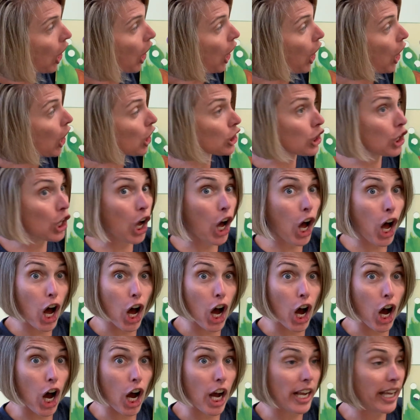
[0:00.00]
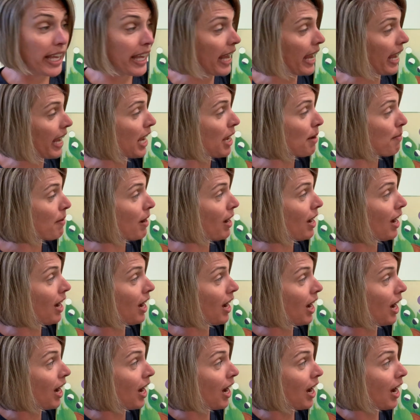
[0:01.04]
Along came
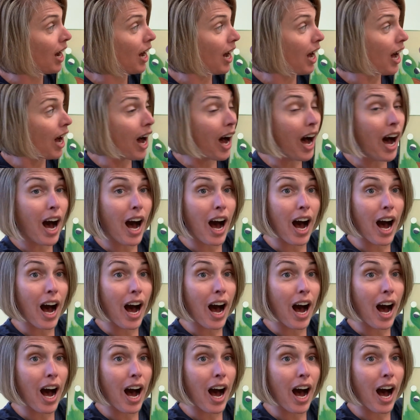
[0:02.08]
a